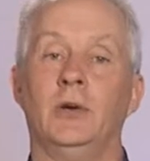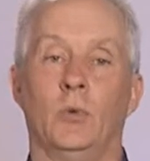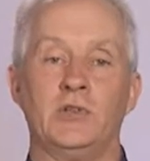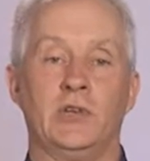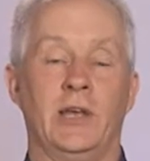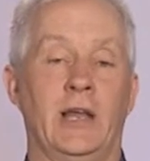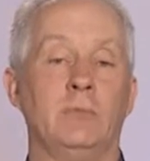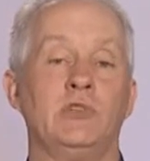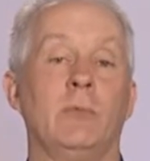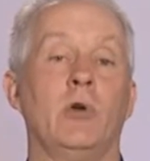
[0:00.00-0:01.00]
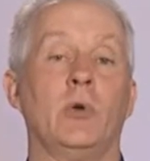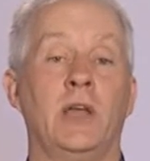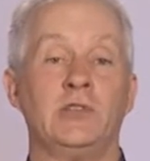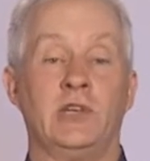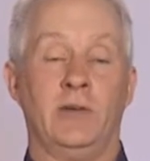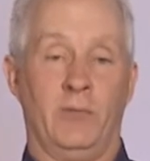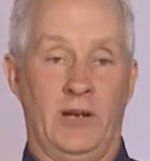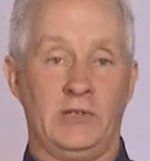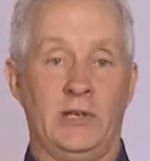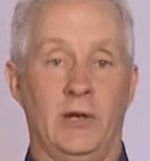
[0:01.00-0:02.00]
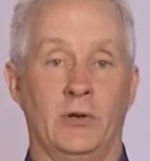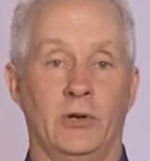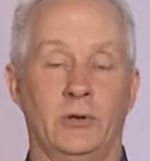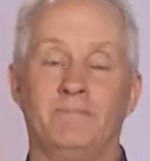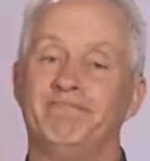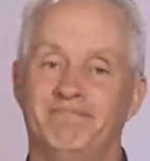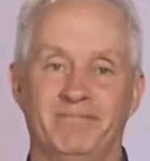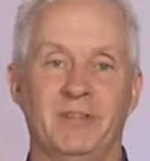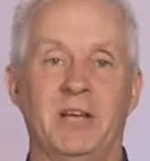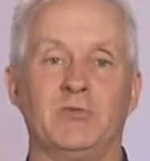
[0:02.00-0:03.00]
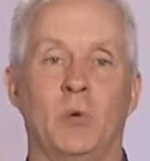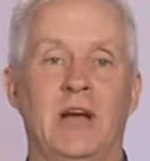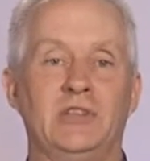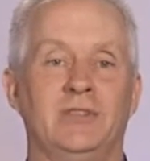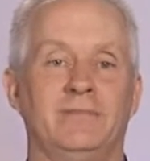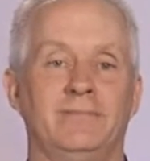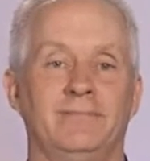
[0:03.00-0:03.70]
Once again, I'm Jim Rokitsky for ACDelco. Thanks for watching.